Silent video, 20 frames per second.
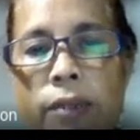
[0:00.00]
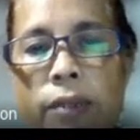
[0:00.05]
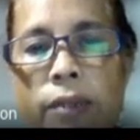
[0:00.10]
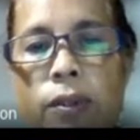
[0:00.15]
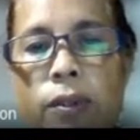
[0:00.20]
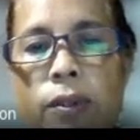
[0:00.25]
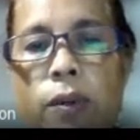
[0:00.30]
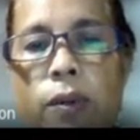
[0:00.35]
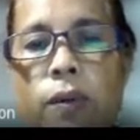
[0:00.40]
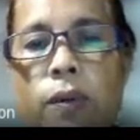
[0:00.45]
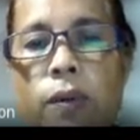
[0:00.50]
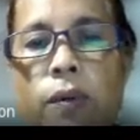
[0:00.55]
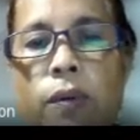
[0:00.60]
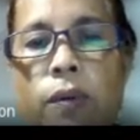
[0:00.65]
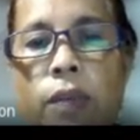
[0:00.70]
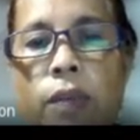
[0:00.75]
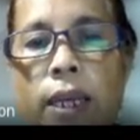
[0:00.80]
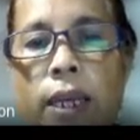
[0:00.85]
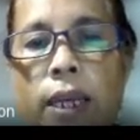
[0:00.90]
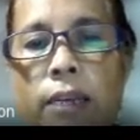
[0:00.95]
So
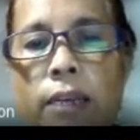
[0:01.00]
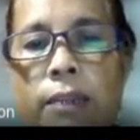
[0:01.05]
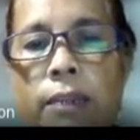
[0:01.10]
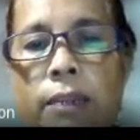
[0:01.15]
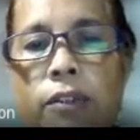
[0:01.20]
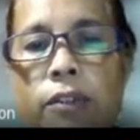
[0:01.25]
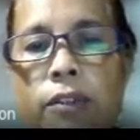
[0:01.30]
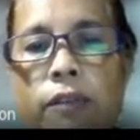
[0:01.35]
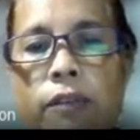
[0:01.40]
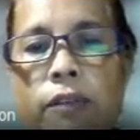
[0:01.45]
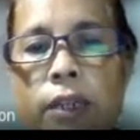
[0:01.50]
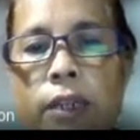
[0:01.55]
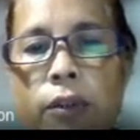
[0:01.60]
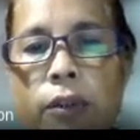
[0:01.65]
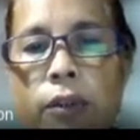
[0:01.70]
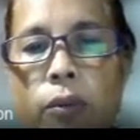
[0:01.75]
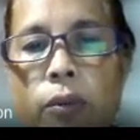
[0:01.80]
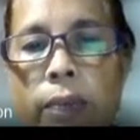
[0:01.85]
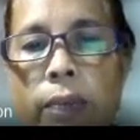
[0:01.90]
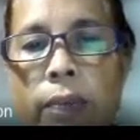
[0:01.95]
the elements of the
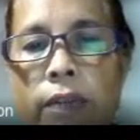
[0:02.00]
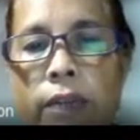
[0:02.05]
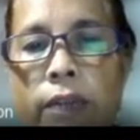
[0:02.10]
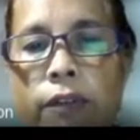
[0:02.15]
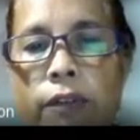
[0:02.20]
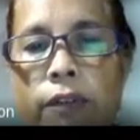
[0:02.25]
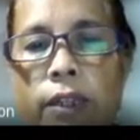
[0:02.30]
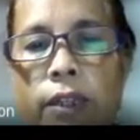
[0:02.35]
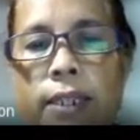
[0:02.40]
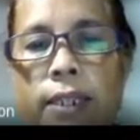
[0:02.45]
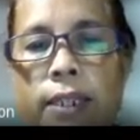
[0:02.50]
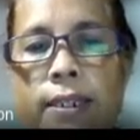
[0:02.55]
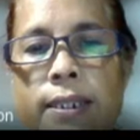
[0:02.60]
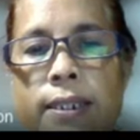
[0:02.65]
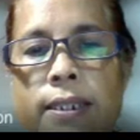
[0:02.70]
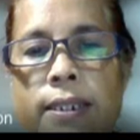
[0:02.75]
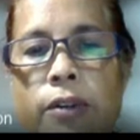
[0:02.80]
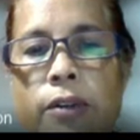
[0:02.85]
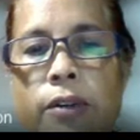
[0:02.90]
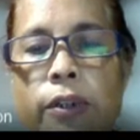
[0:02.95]
domain for
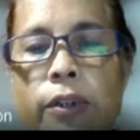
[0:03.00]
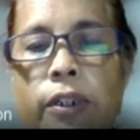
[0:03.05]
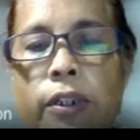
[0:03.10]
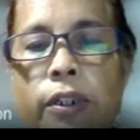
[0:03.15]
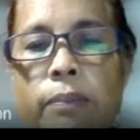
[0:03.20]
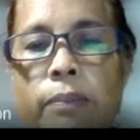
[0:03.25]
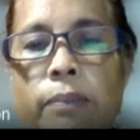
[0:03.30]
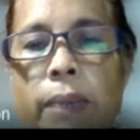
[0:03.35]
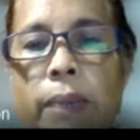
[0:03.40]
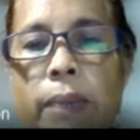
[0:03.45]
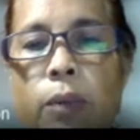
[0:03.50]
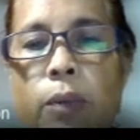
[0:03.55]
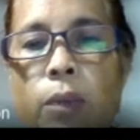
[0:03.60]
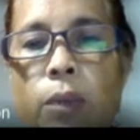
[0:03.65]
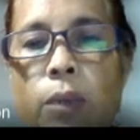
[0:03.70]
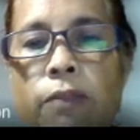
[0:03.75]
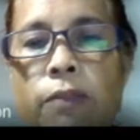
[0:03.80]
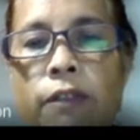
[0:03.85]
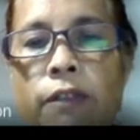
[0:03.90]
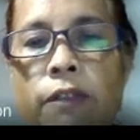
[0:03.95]
this ordered pair
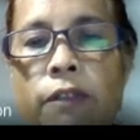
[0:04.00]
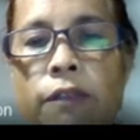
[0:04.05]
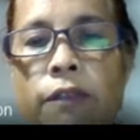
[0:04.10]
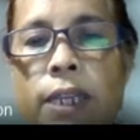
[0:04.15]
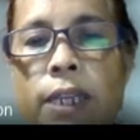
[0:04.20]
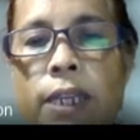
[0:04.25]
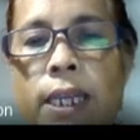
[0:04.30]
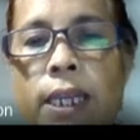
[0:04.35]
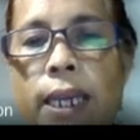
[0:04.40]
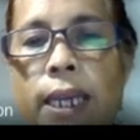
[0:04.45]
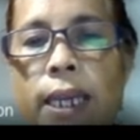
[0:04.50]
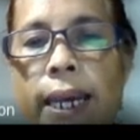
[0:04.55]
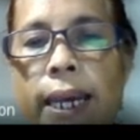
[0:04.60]
will be V,